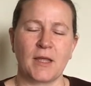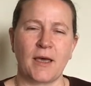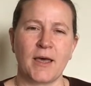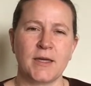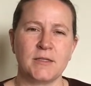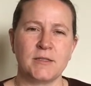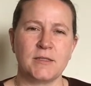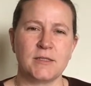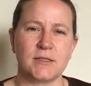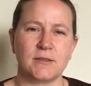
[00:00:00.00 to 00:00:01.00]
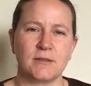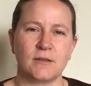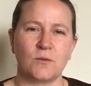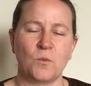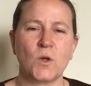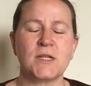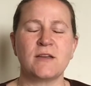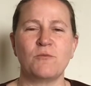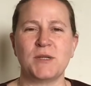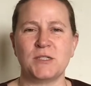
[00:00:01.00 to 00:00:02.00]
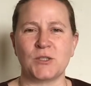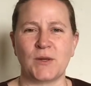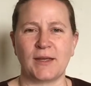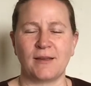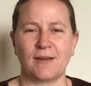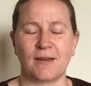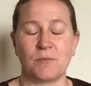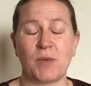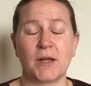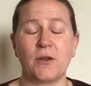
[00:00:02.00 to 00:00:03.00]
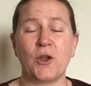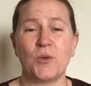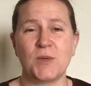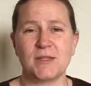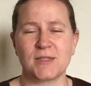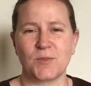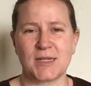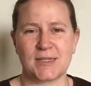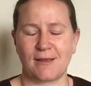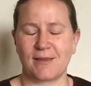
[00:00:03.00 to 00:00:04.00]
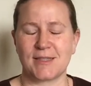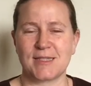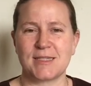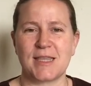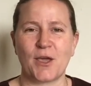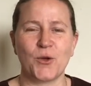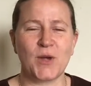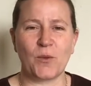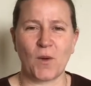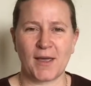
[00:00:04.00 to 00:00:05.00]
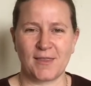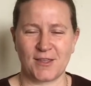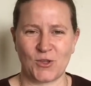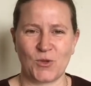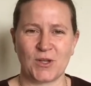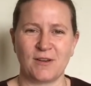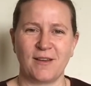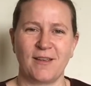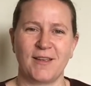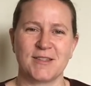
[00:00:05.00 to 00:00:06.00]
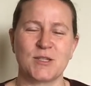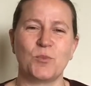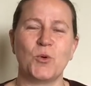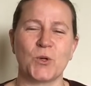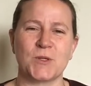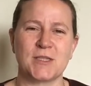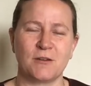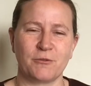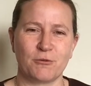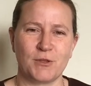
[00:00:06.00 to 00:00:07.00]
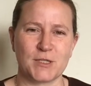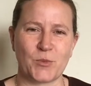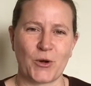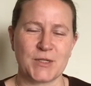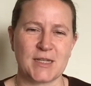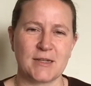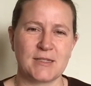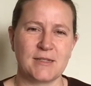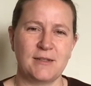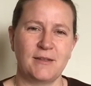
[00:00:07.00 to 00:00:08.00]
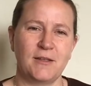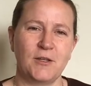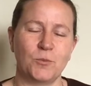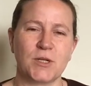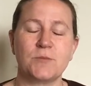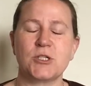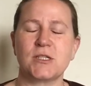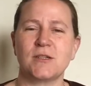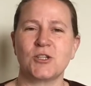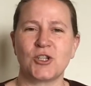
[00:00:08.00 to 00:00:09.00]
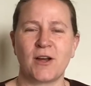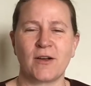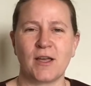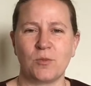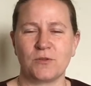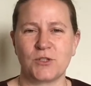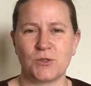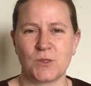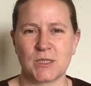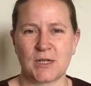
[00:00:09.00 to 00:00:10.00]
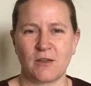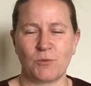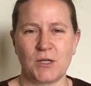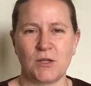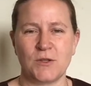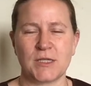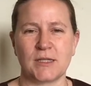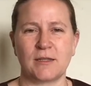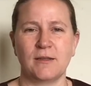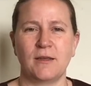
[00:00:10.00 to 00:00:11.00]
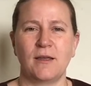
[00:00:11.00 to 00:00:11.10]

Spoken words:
And what I've been doing, and by no means am I saying this is the only way that you can support yourself through this process, but I'm just going to share a couple of tools that I've been using